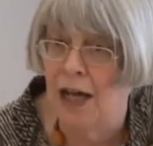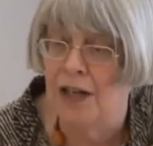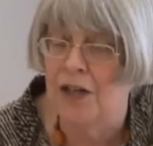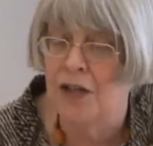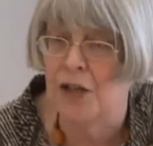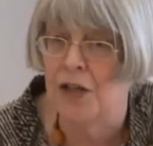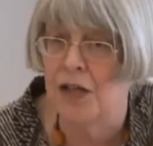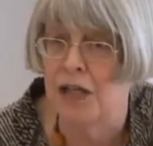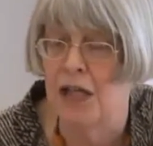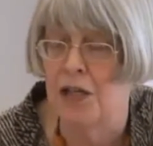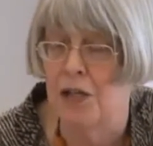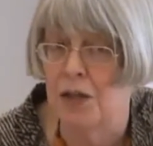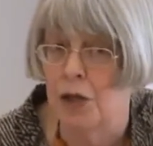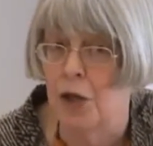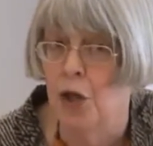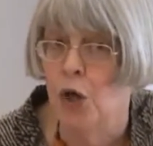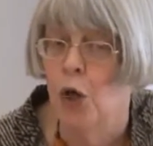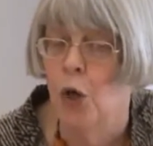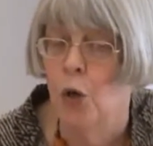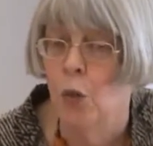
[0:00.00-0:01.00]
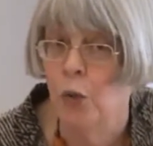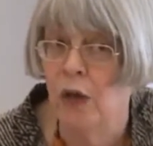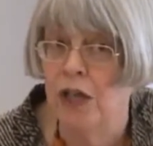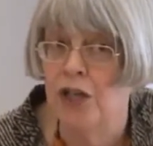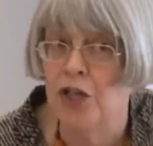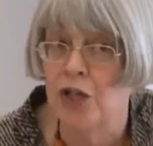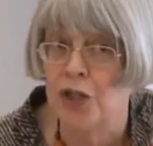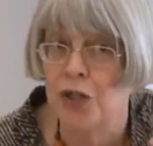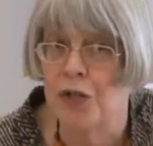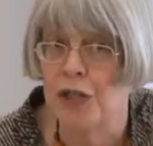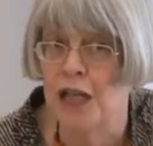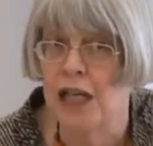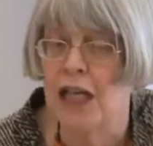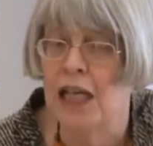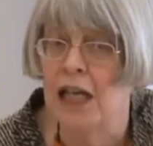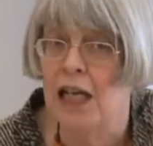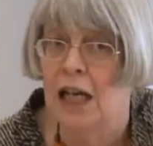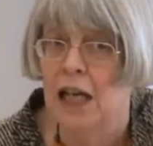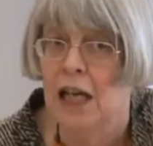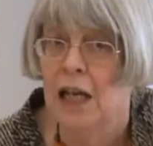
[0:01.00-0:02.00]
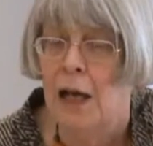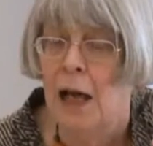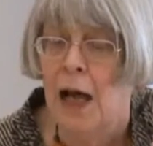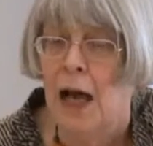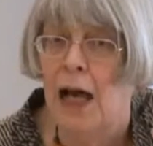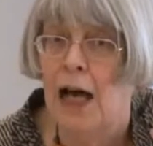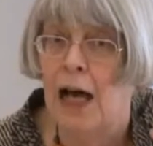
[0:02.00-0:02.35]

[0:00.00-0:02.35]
underneath which the